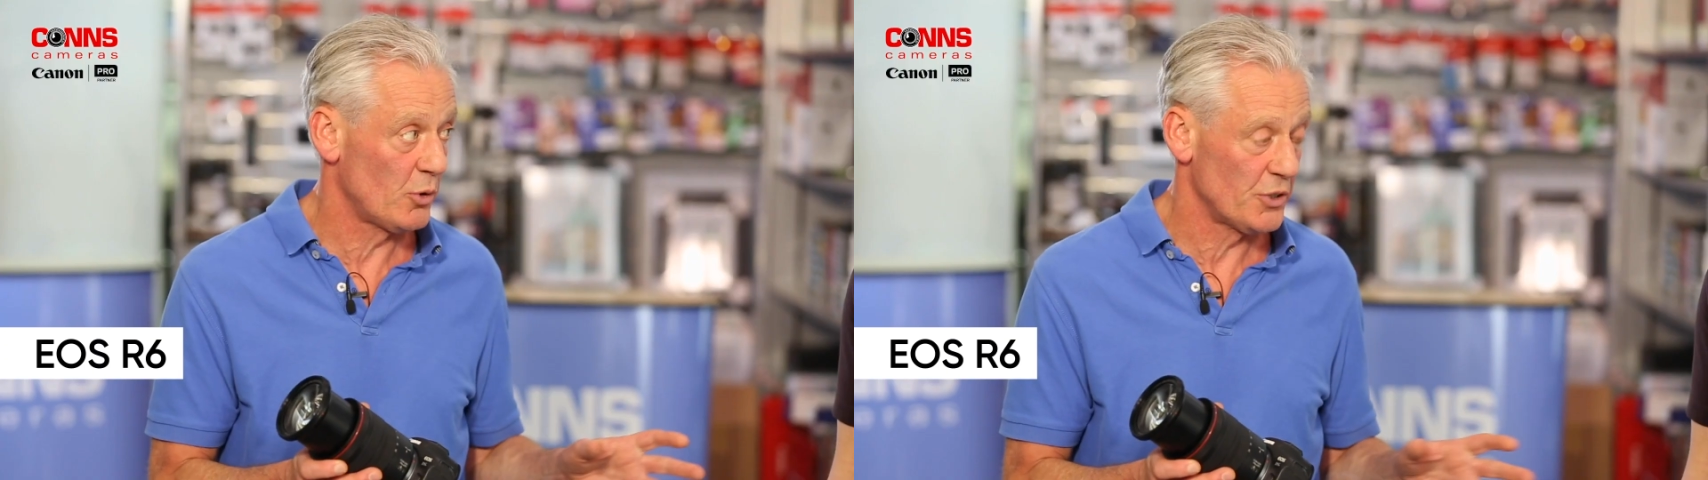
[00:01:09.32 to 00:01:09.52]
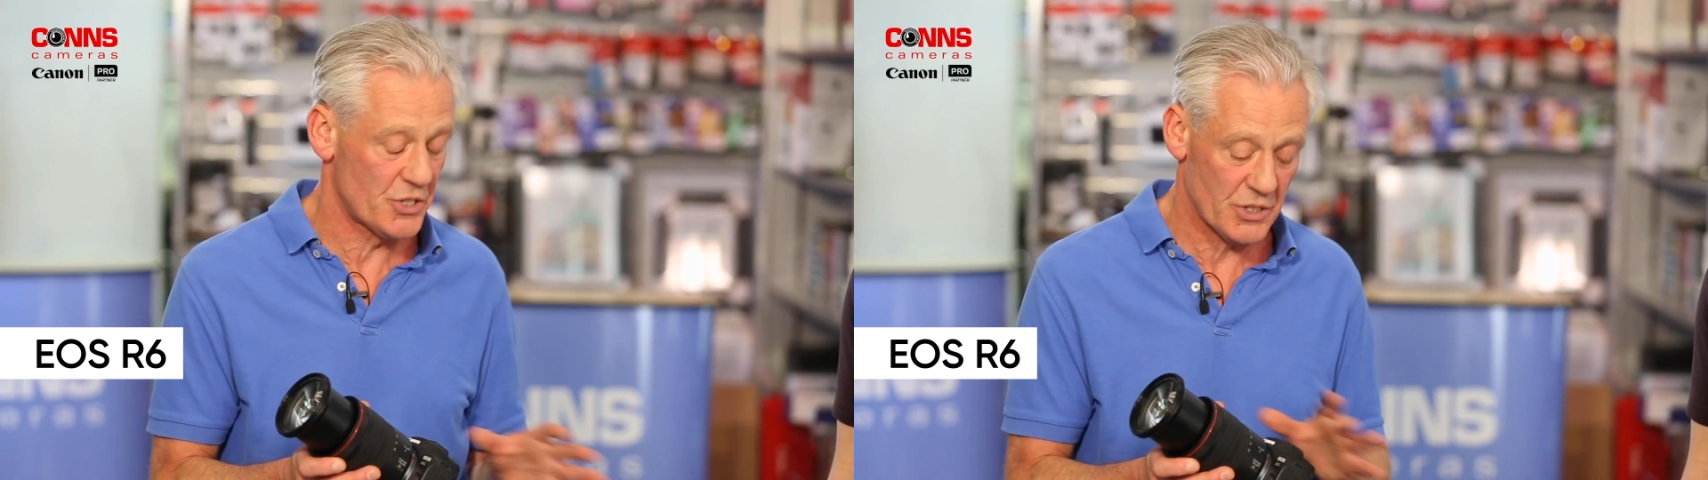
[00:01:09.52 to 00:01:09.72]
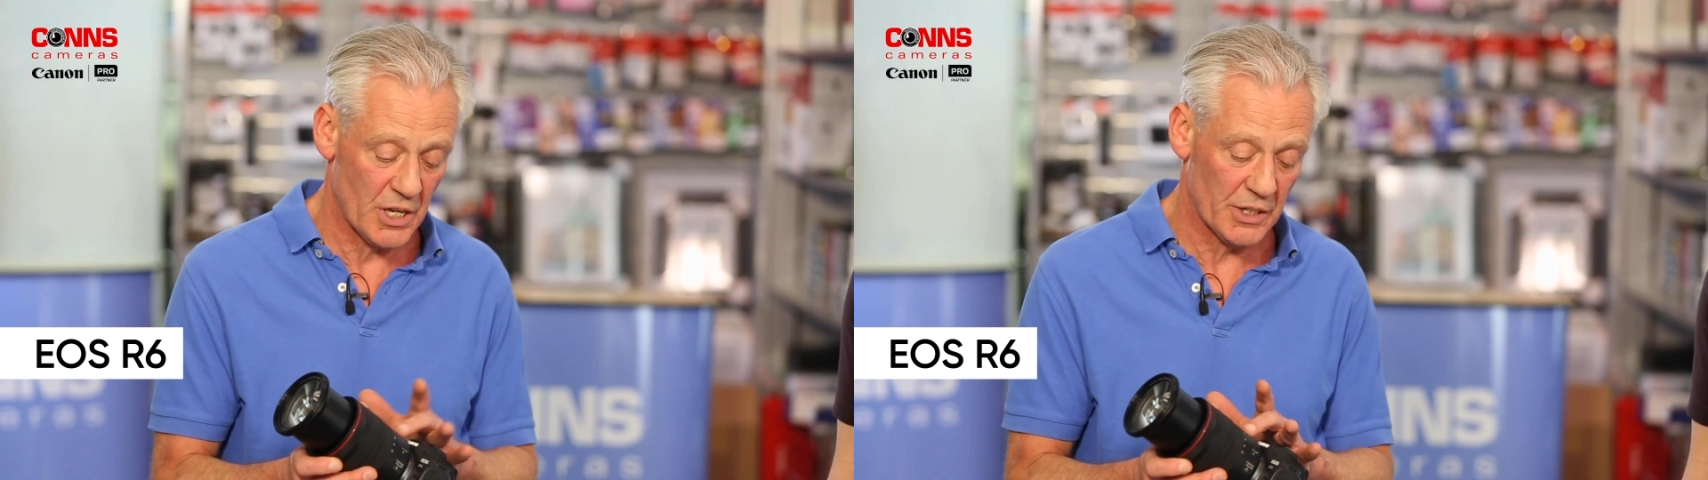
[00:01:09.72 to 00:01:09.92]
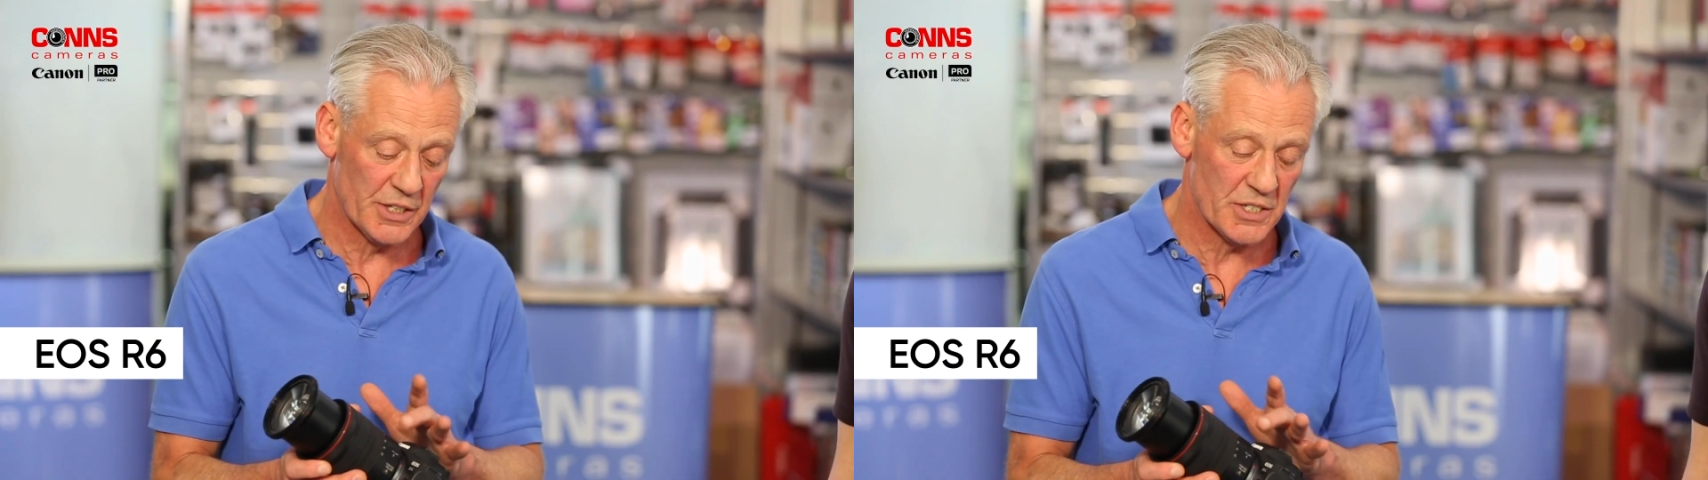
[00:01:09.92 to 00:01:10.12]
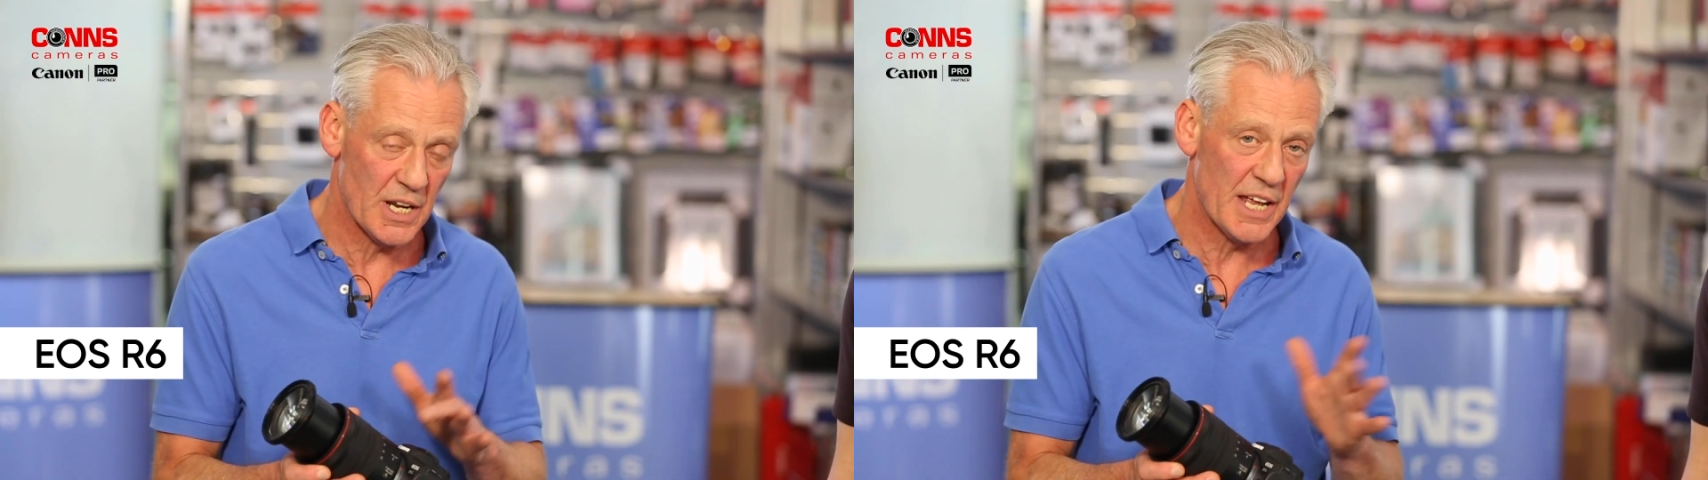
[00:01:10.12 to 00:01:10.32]
points yeah. on
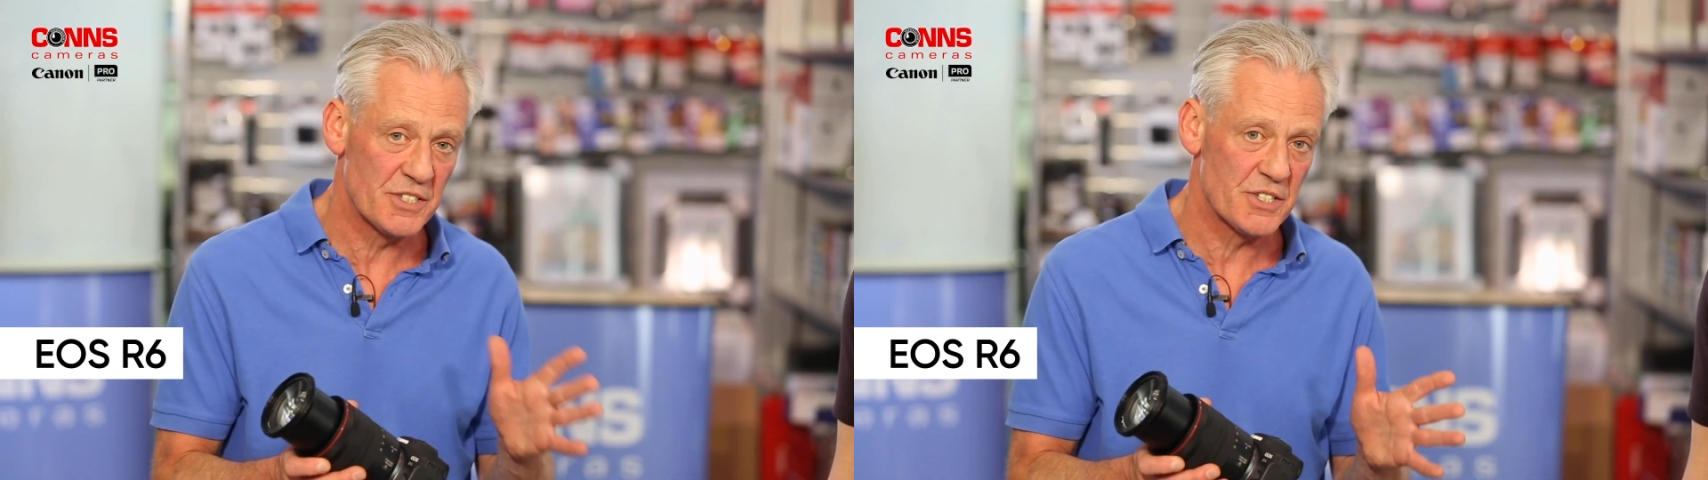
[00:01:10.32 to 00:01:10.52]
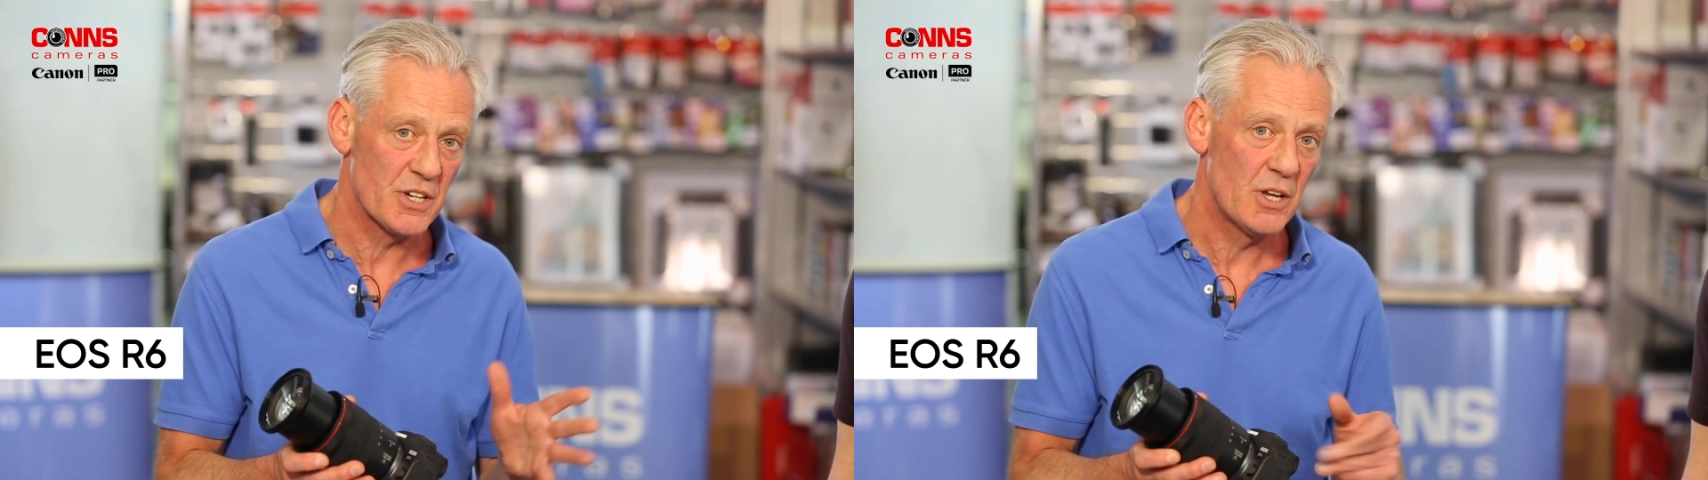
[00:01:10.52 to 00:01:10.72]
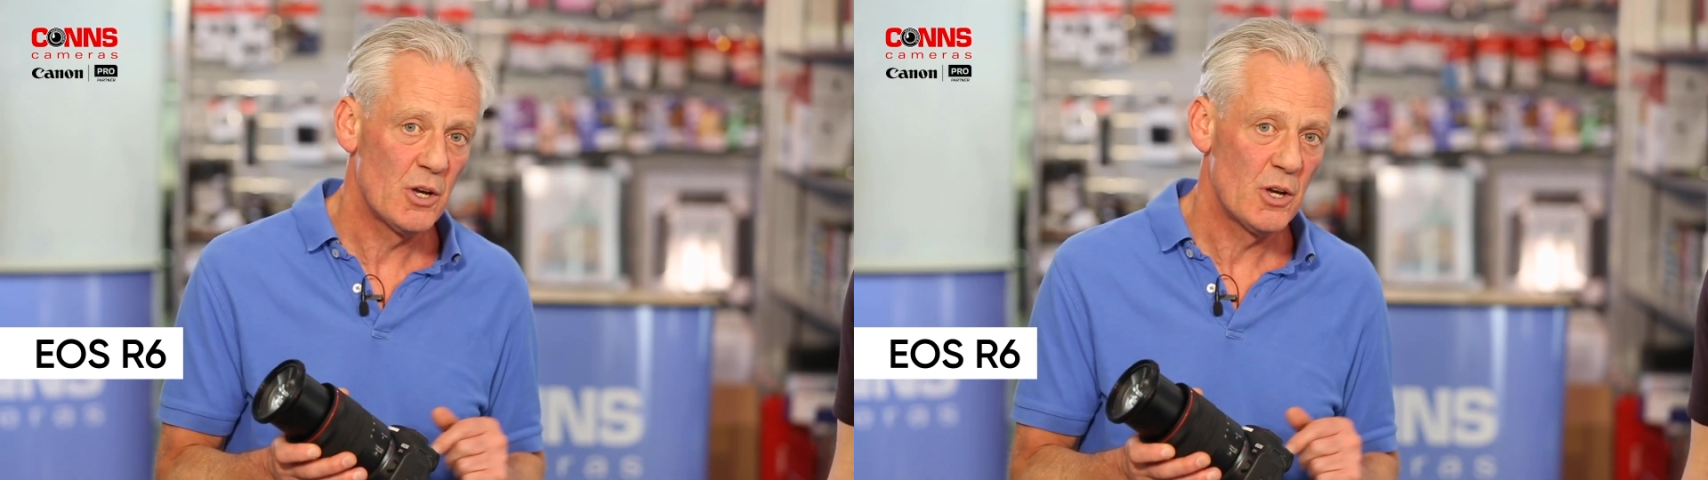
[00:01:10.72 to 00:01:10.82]
these lenses,